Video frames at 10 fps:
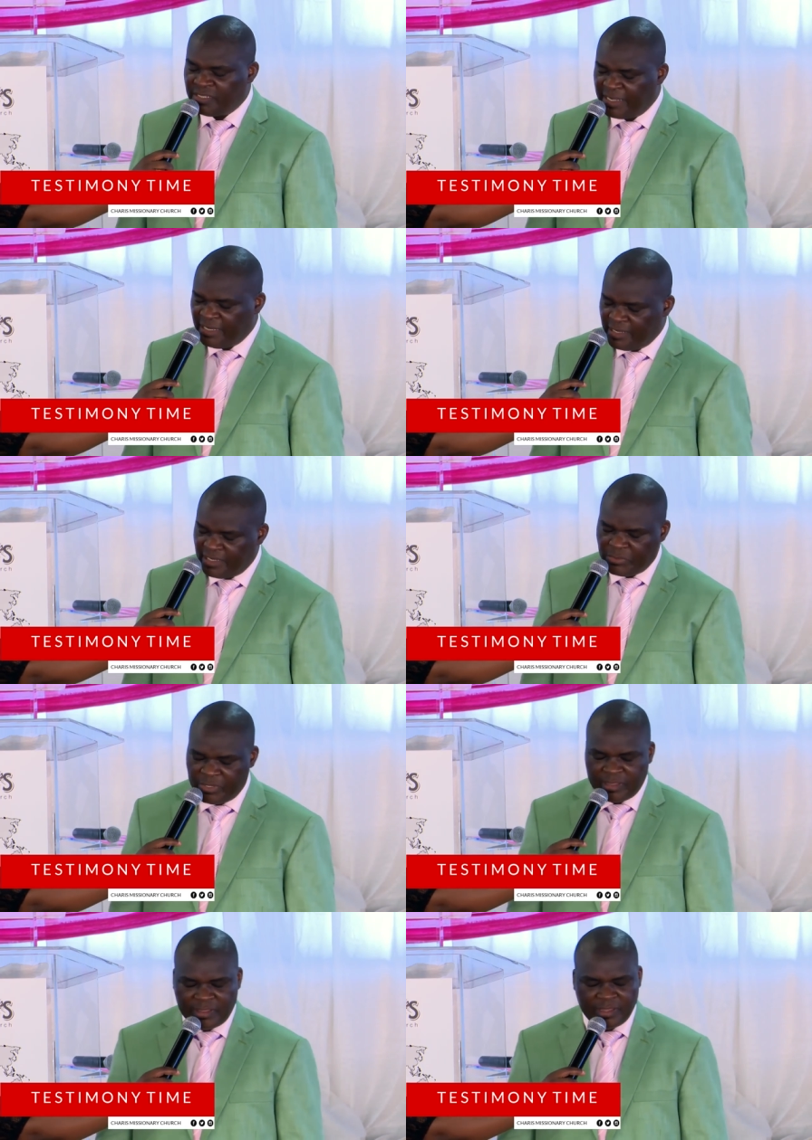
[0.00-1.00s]
traded
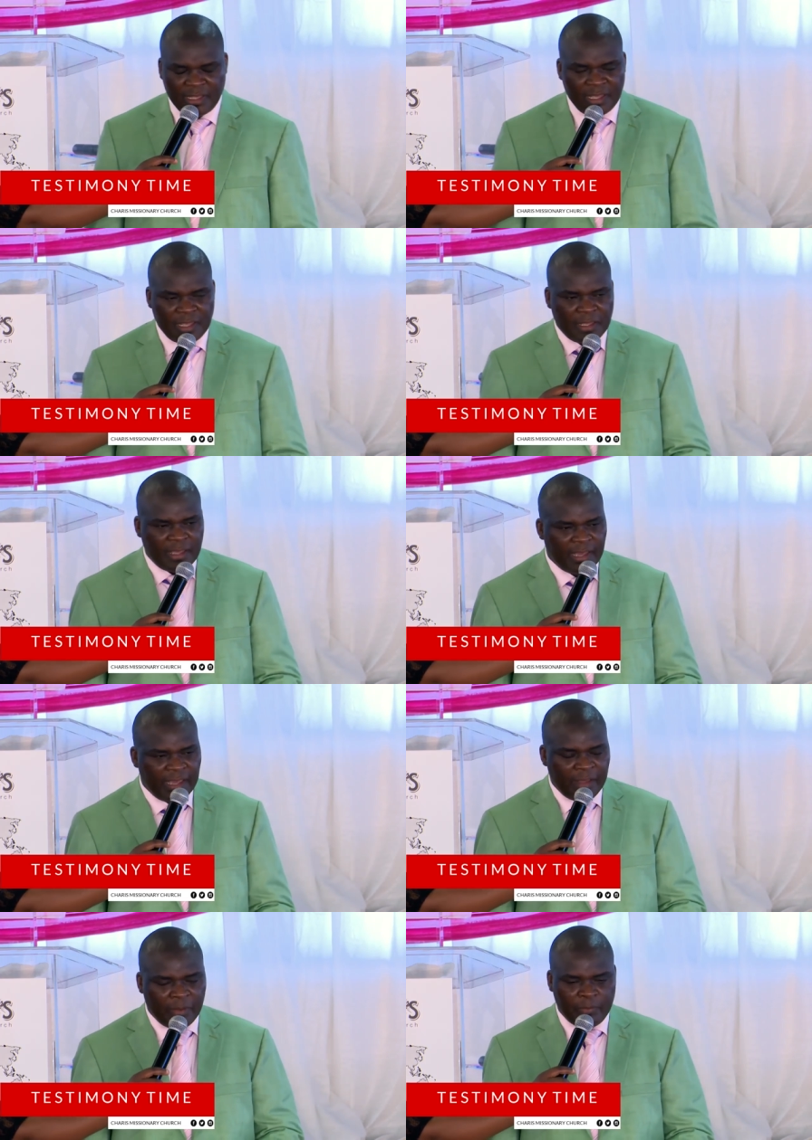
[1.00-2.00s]
with
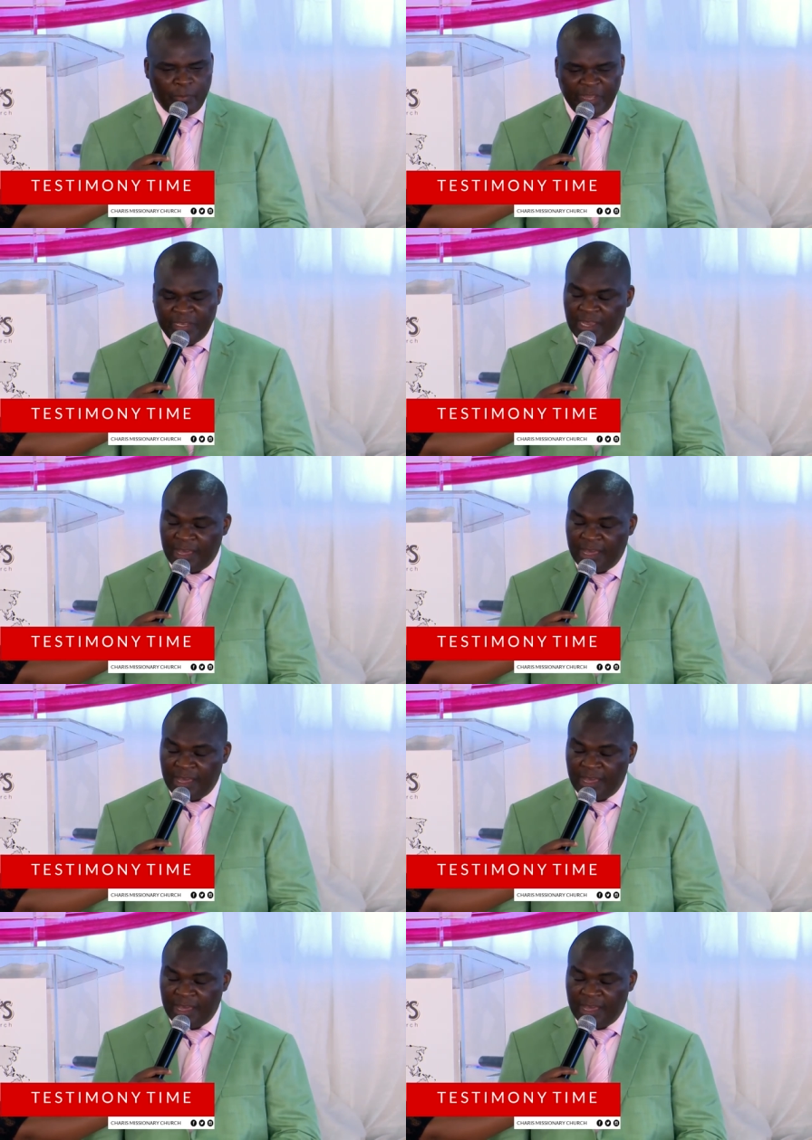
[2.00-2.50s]
uh, many